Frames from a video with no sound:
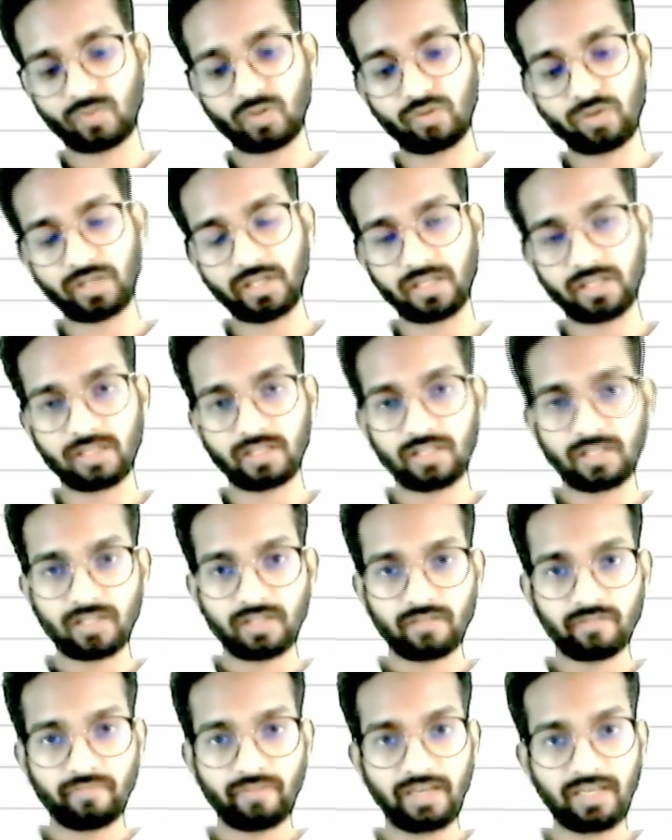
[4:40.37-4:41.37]
Okay,
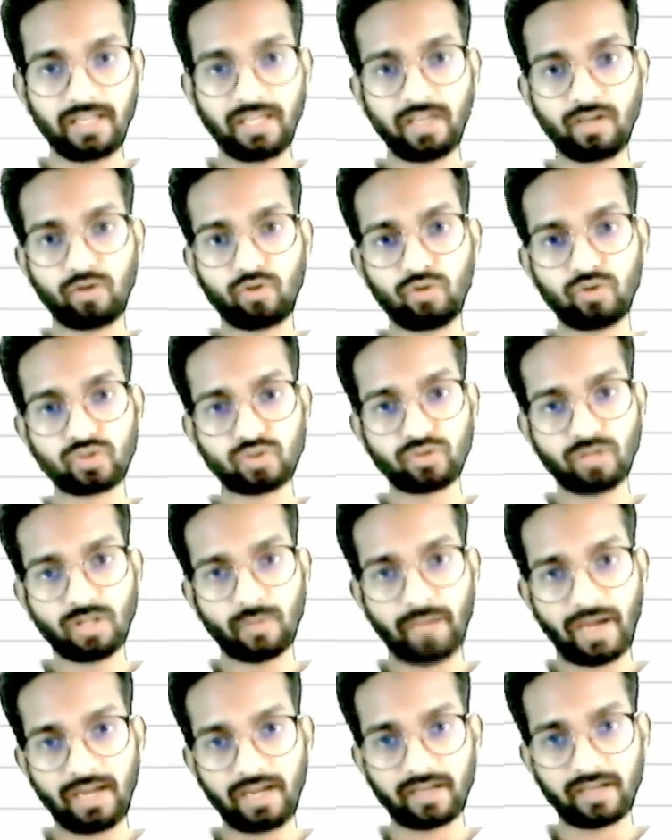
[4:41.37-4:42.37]
when A goes to
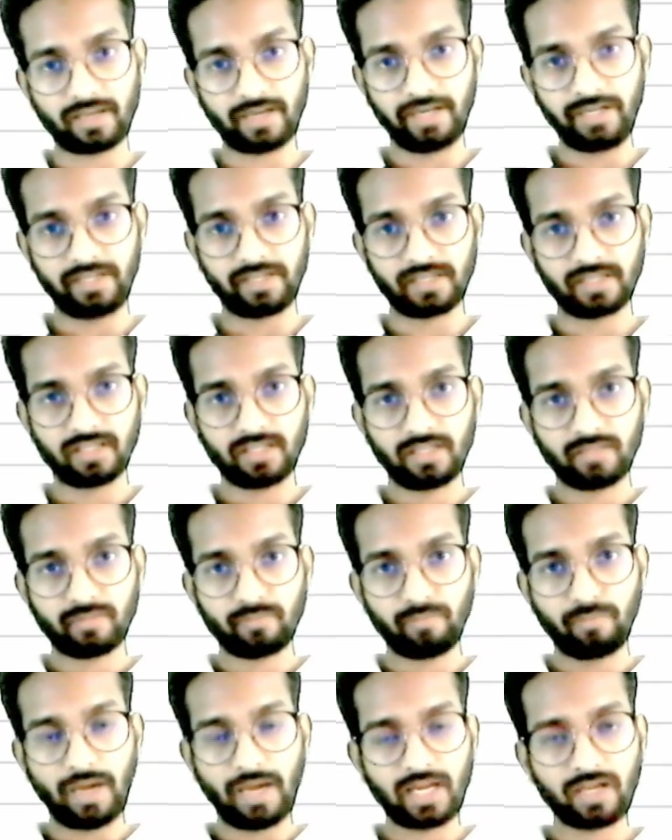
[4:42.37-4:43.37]
the bank, right,
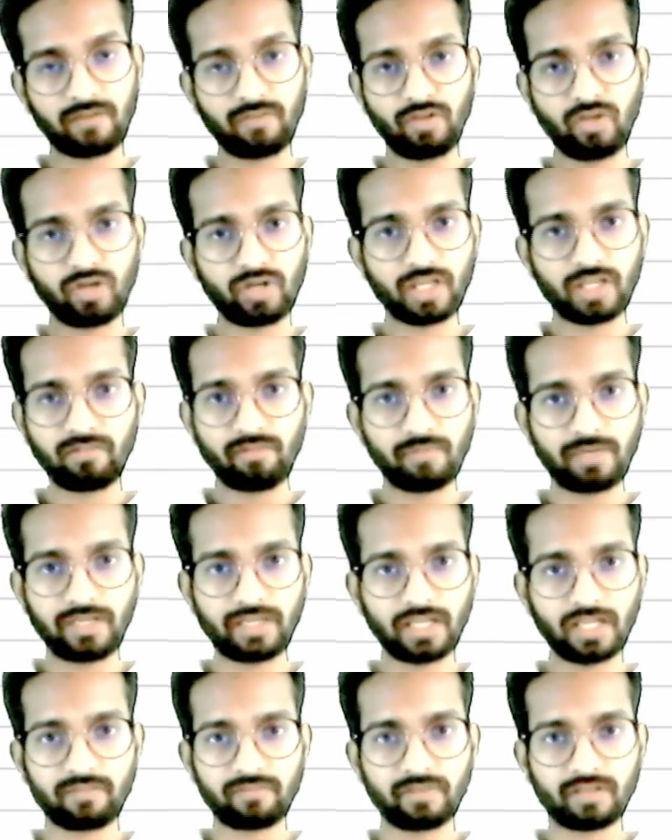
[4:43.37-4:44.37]
bank will not give him
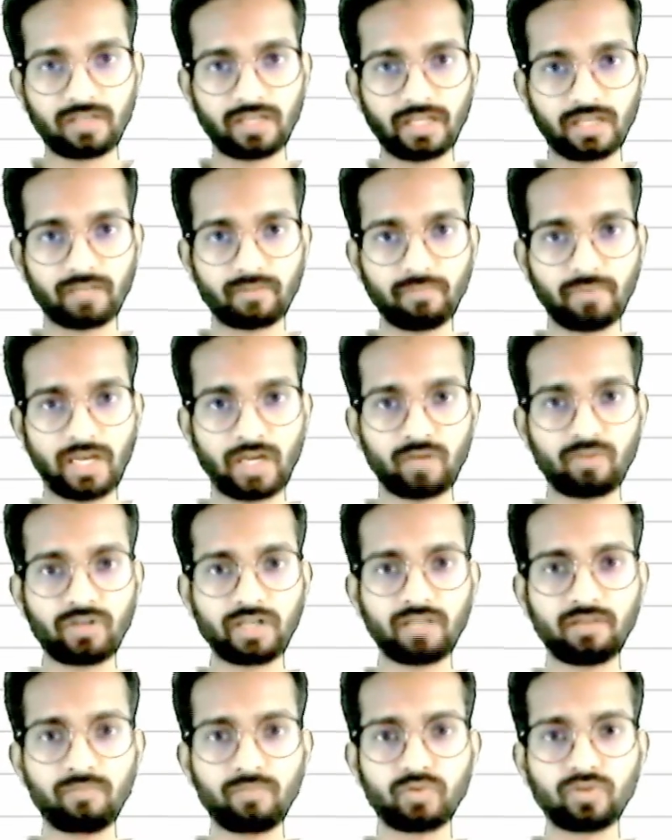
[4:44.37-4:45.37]
entire 1 lakh, bank
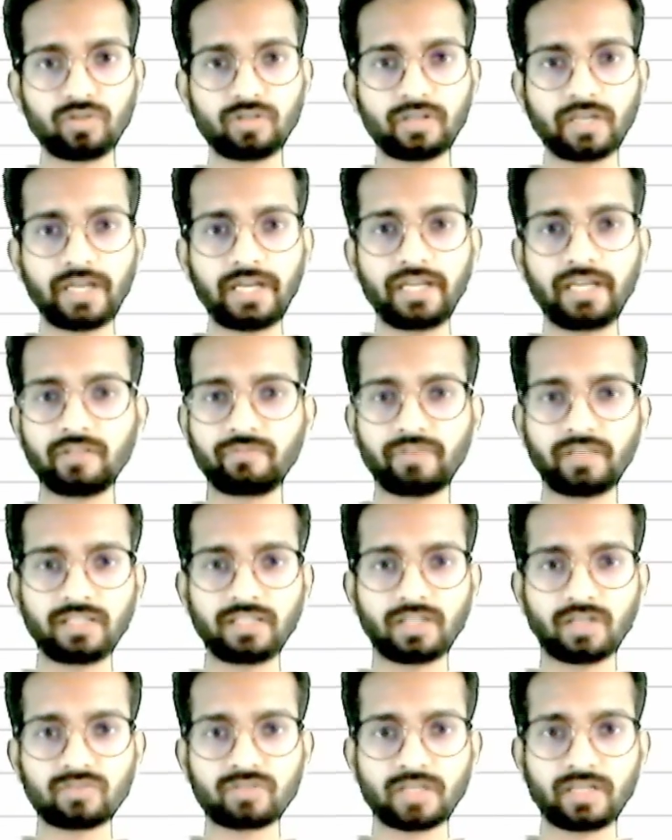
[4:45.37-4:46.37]
will give him
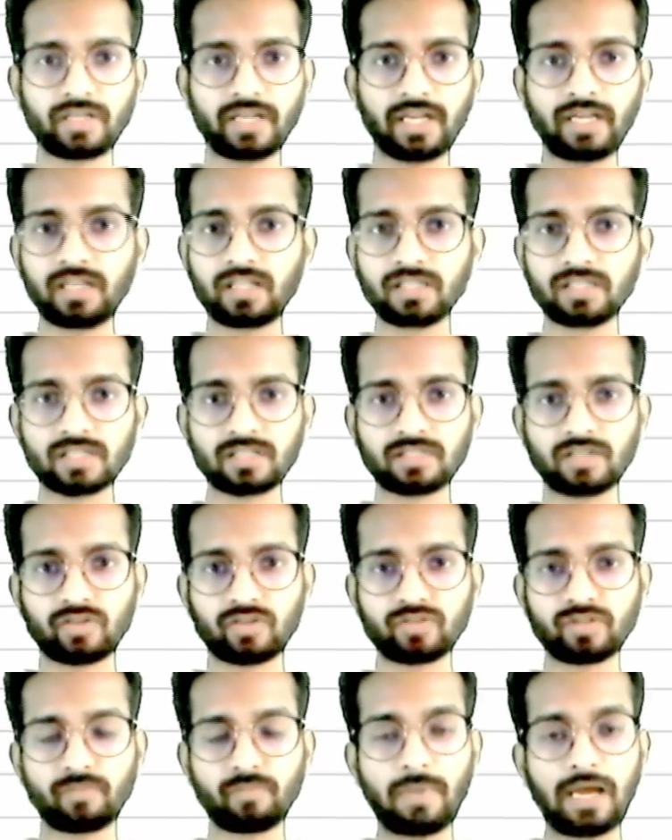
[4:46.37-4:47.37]
95,000,
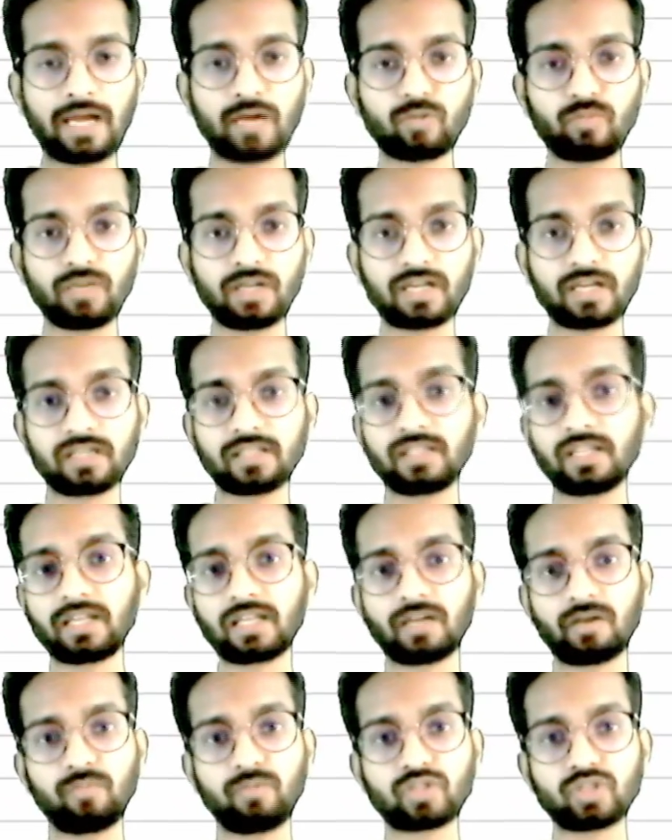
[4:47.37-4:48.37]
96,000, bank will cut their
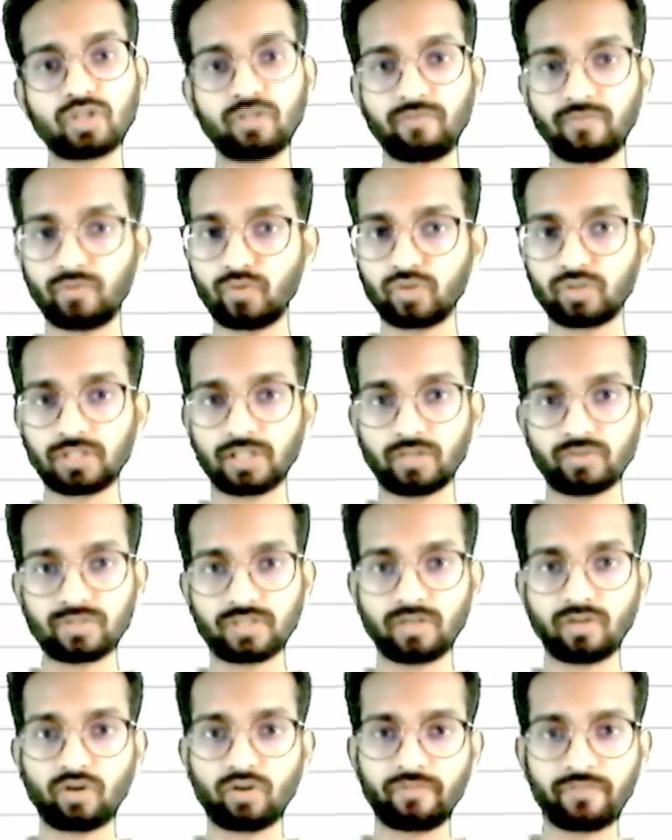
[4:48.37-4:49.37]
commission of
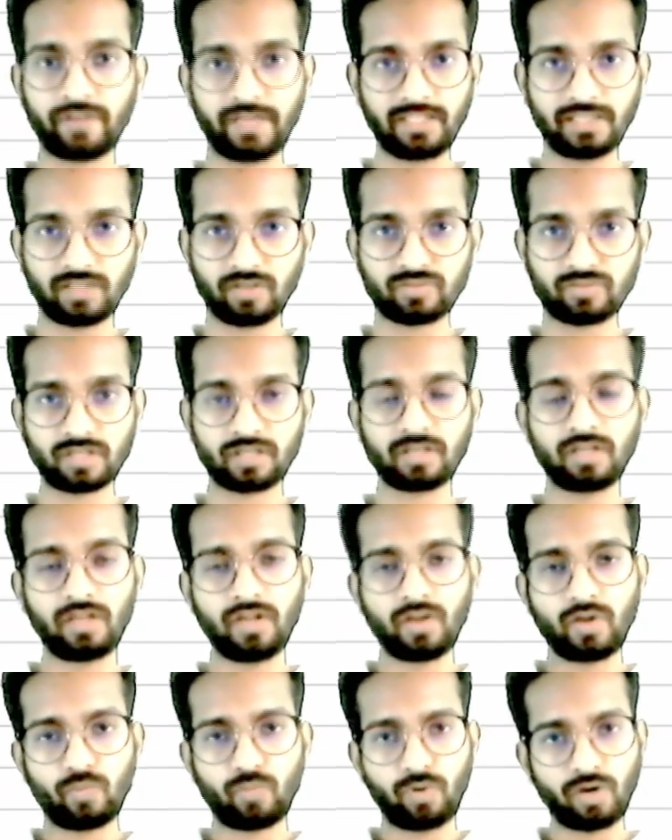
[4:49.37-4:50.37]
4,000 or 5,000,
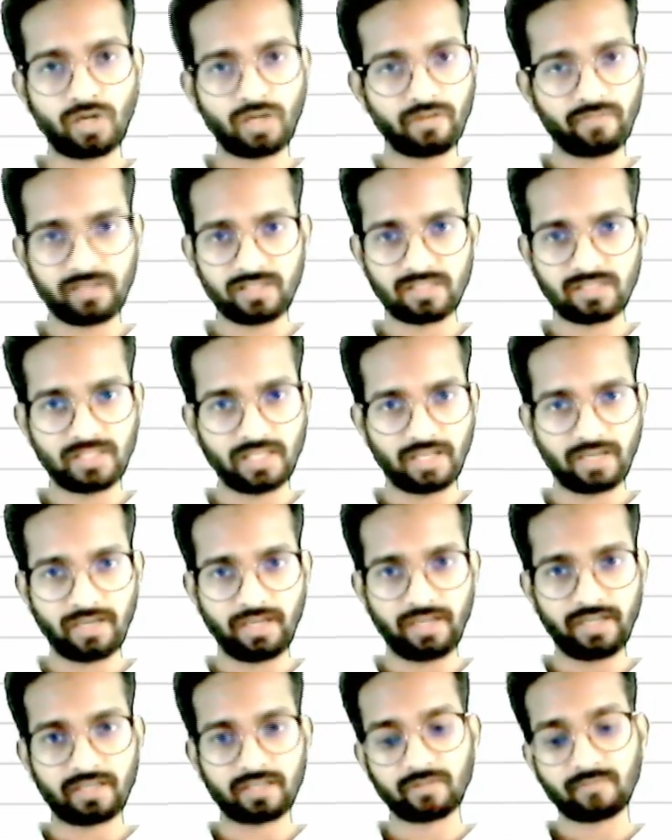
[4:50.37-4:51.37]
whatever is their
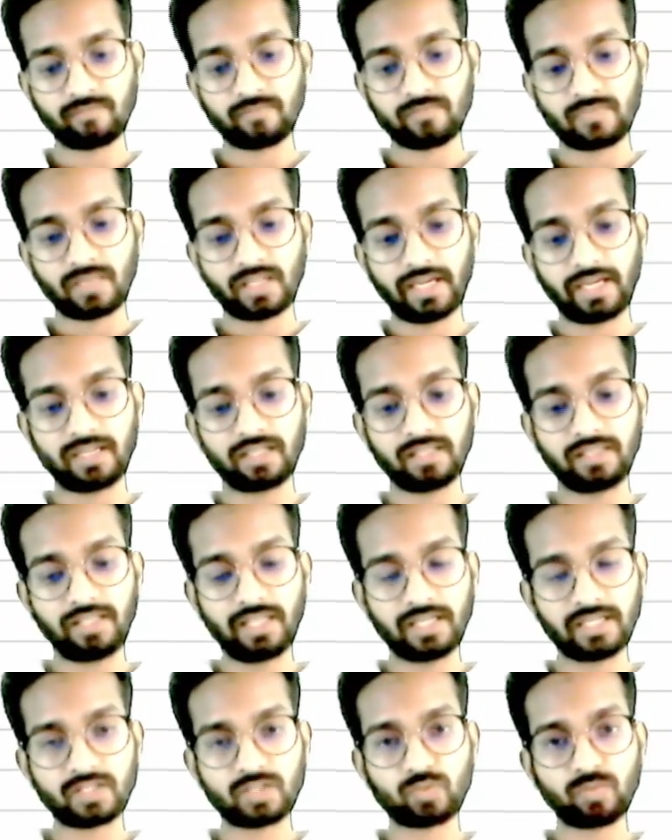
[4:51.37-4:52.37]
rate and
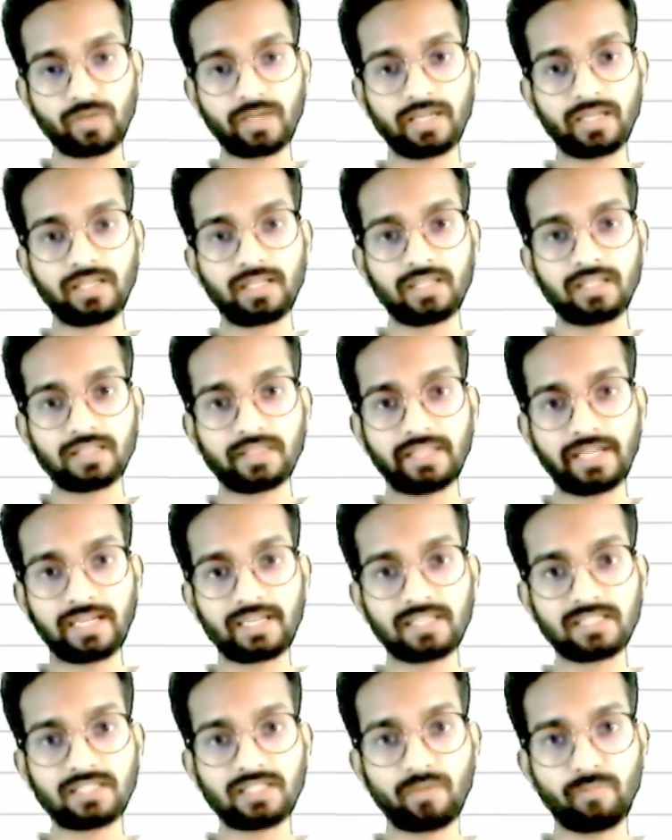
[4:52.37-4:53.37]
that's why
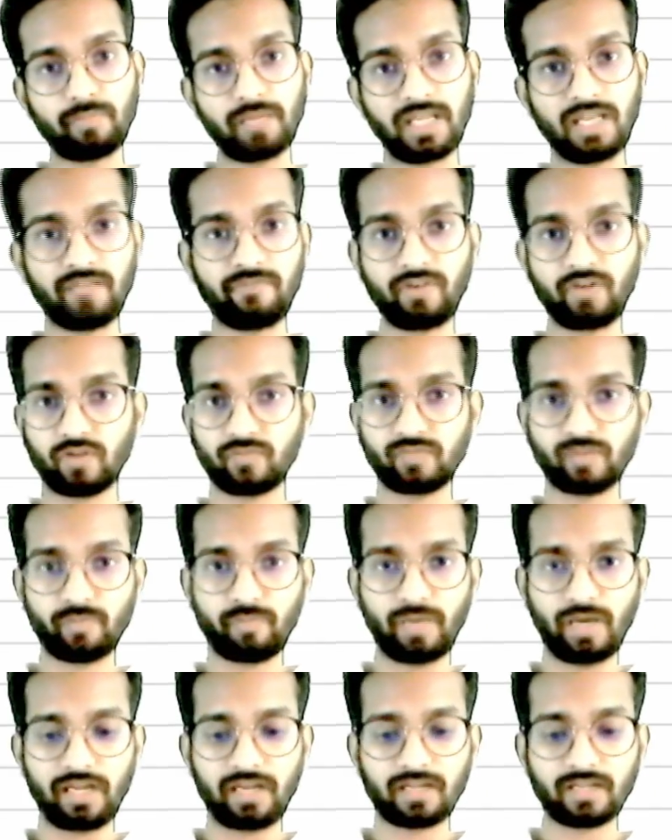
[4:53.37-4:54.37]
that is the benefit of the
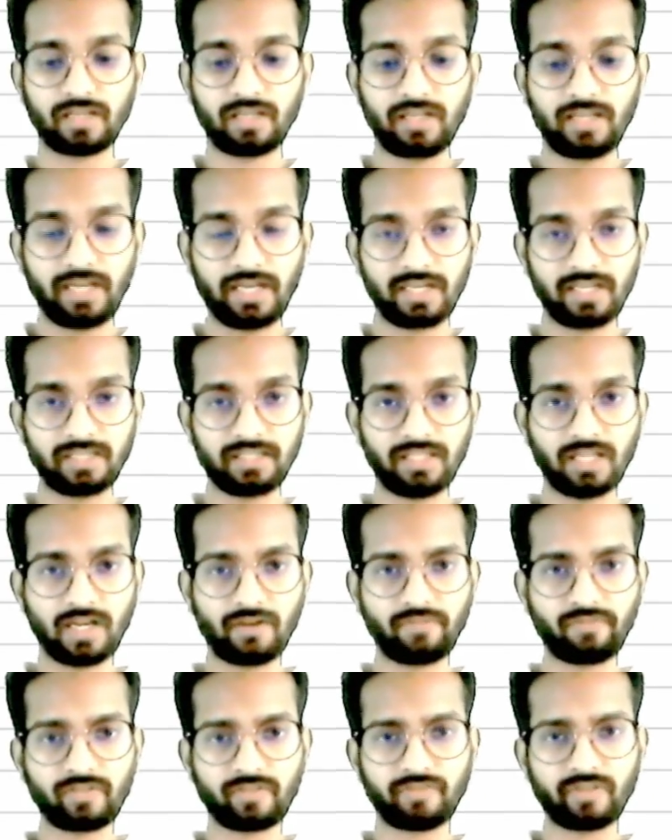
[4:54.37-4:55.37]
bank and then
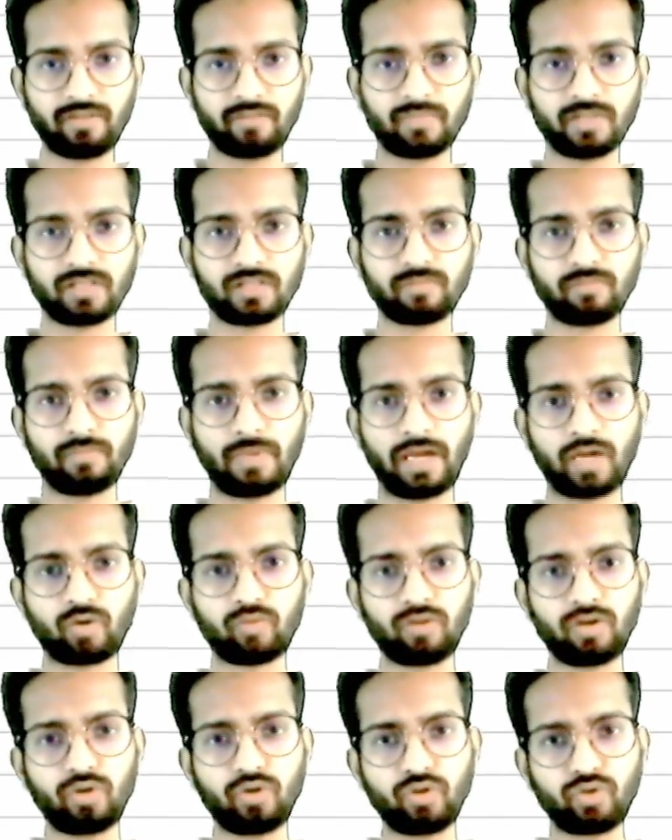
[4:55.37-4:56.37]
after one month
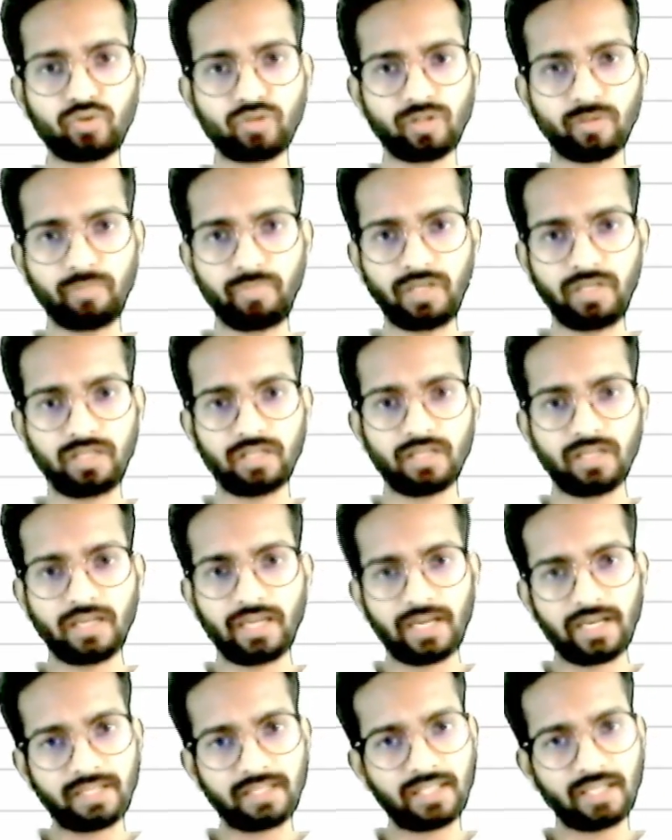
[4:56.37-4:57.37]
bank will go to the B
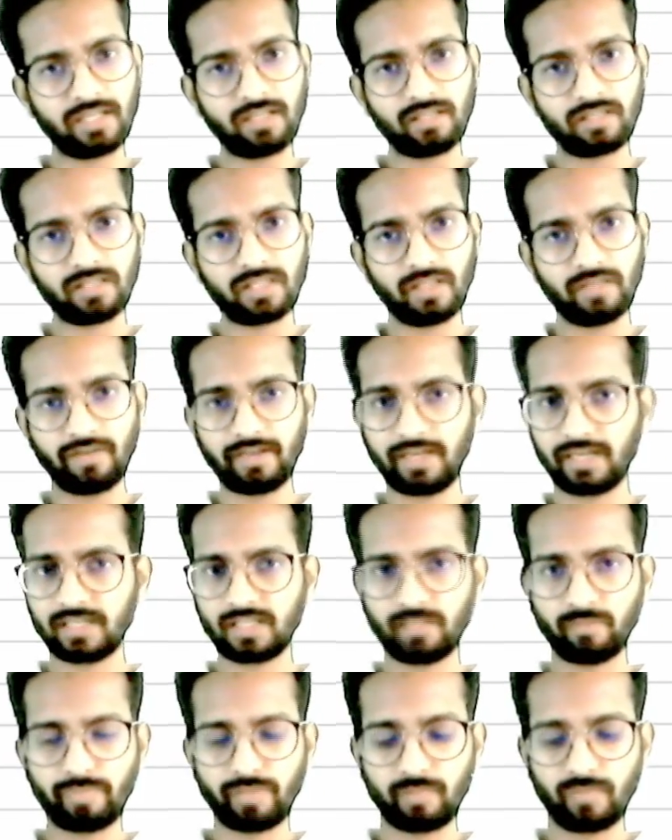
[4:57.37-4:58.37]
and then they will
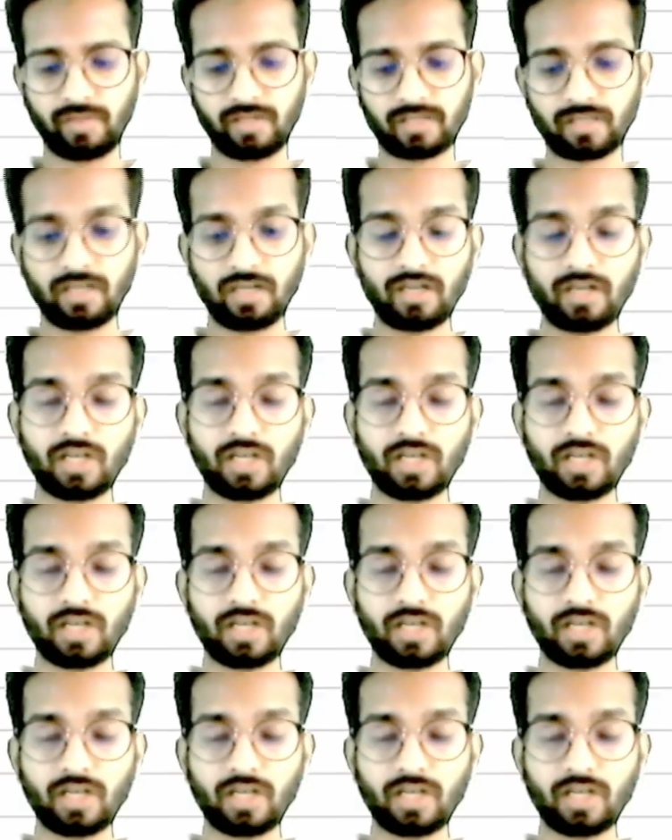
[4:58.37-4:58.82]
get the payment.